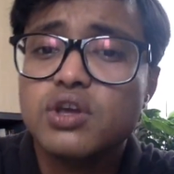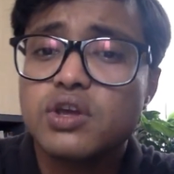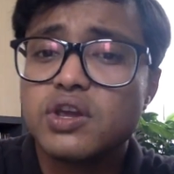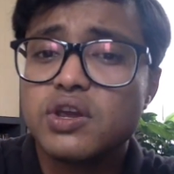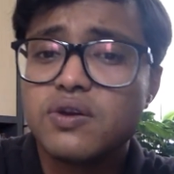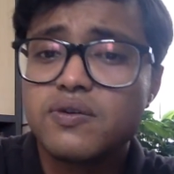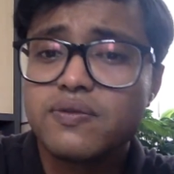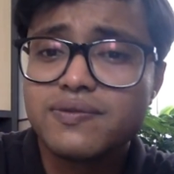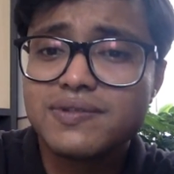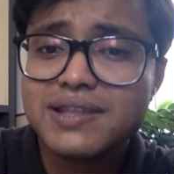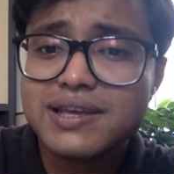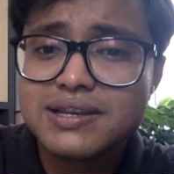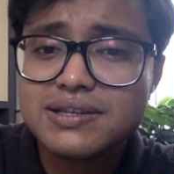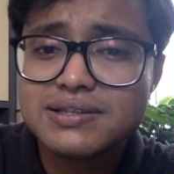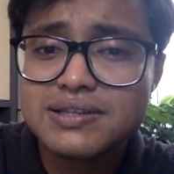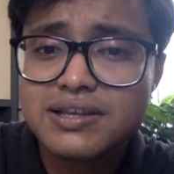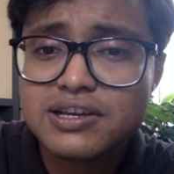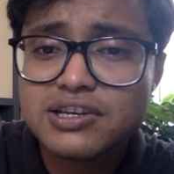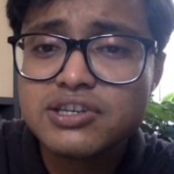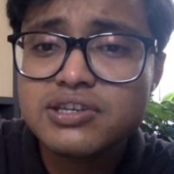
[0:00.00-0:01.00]
if there
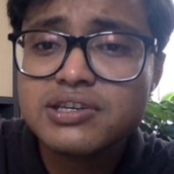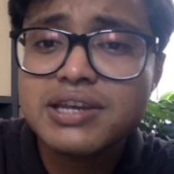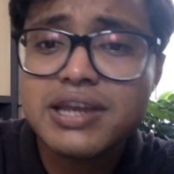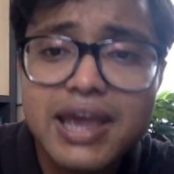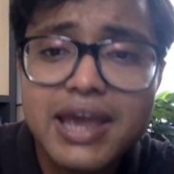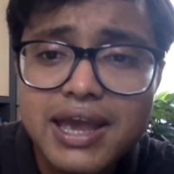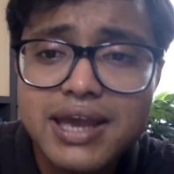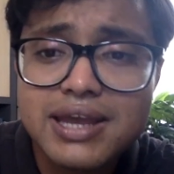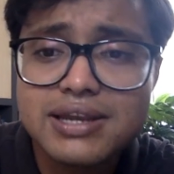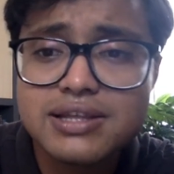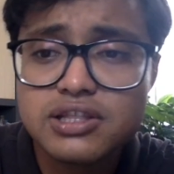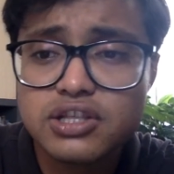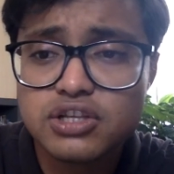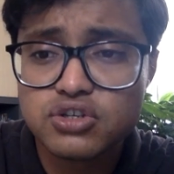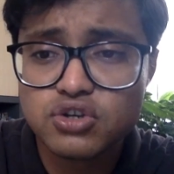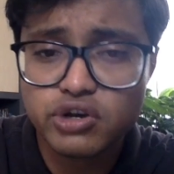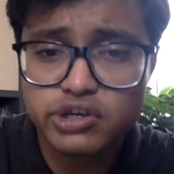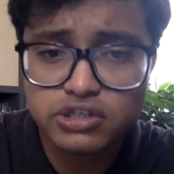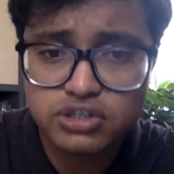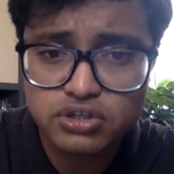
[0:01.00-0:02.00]
is a share in the
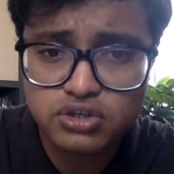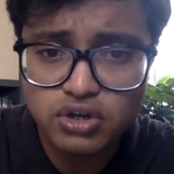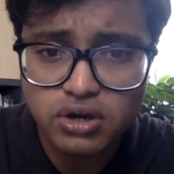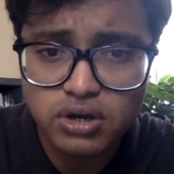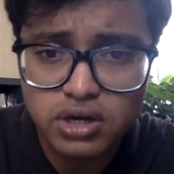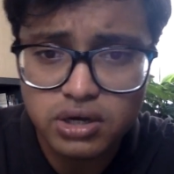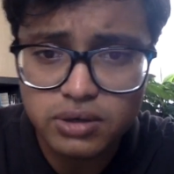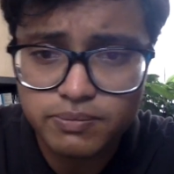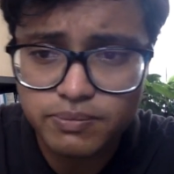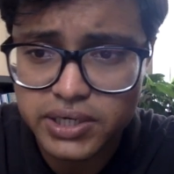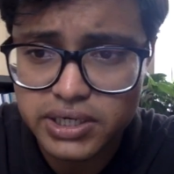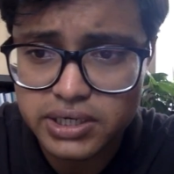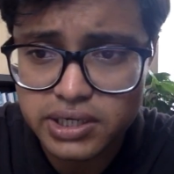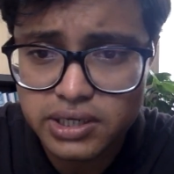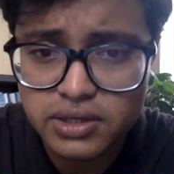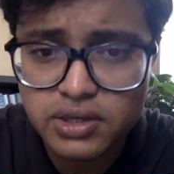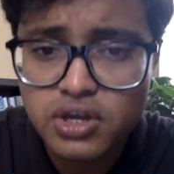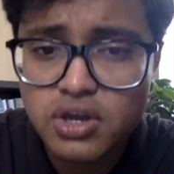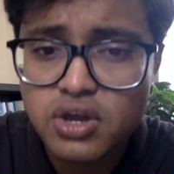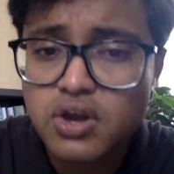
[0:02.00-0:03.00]
joint stock company,
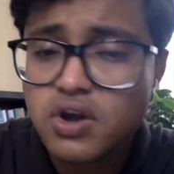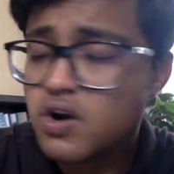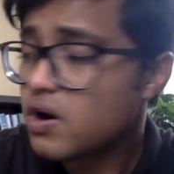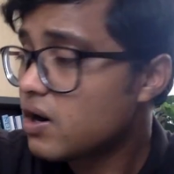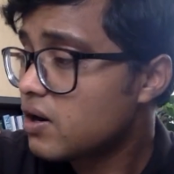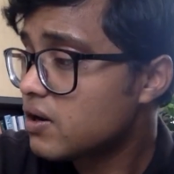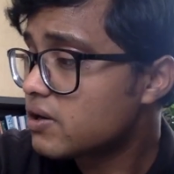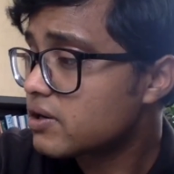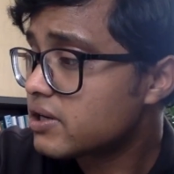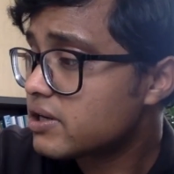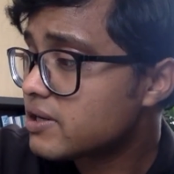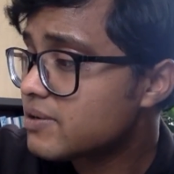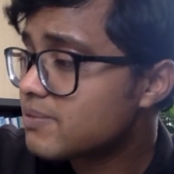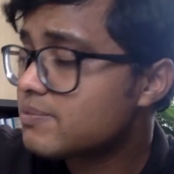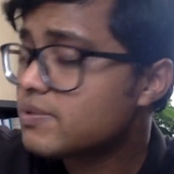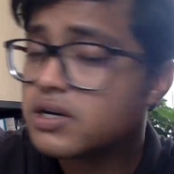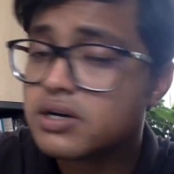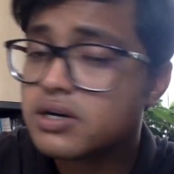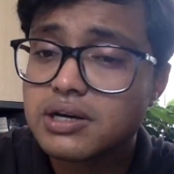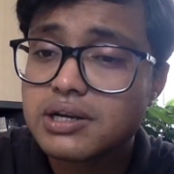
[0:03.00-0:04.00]
or if
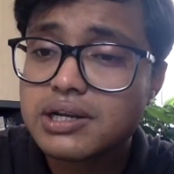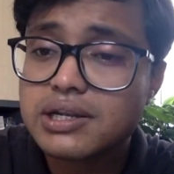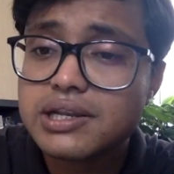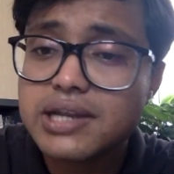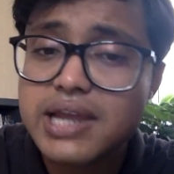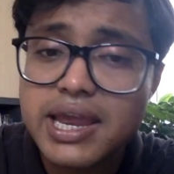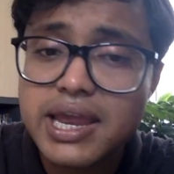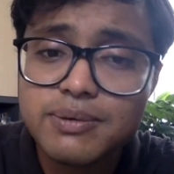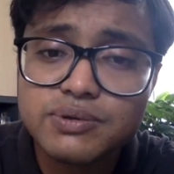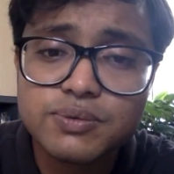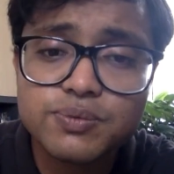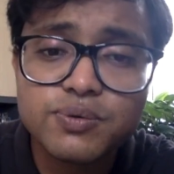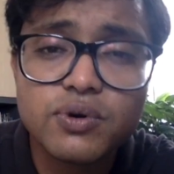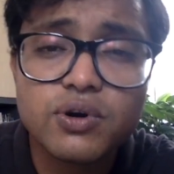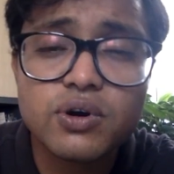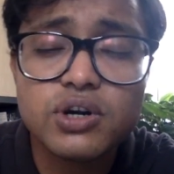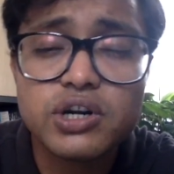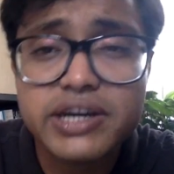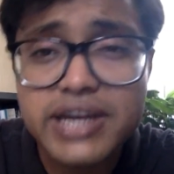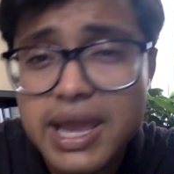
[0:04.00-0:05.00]
there are claims
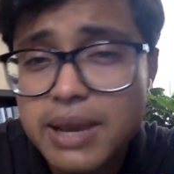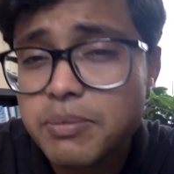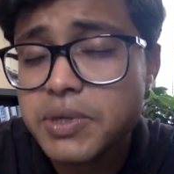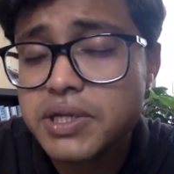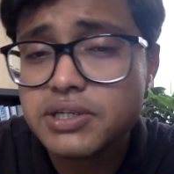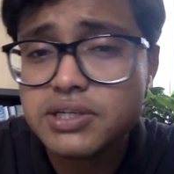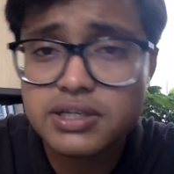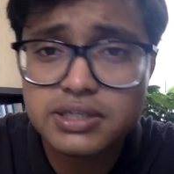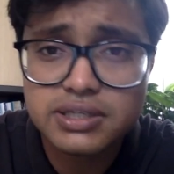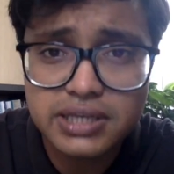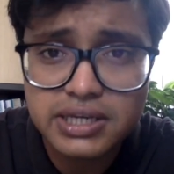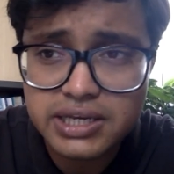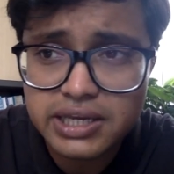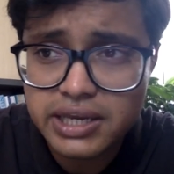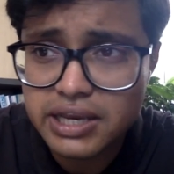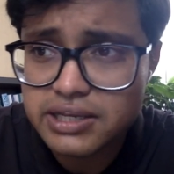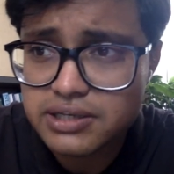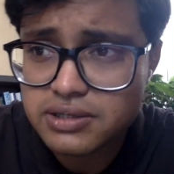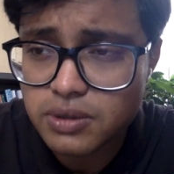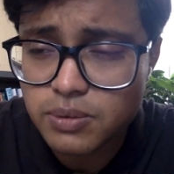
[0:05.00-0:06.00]
for damages in
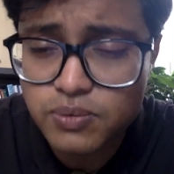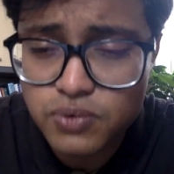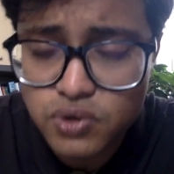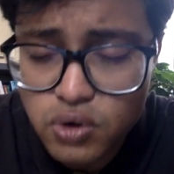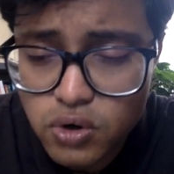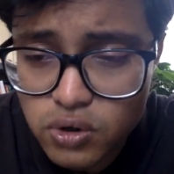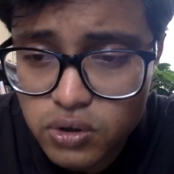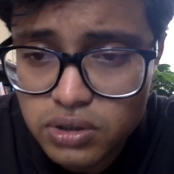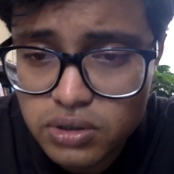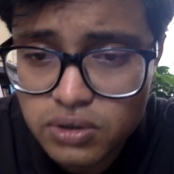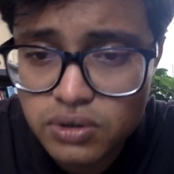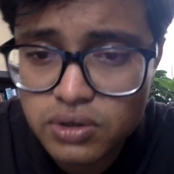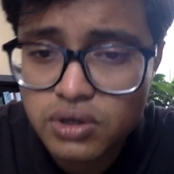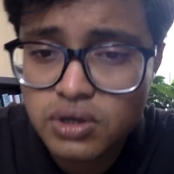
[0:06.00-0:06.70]
case of tort,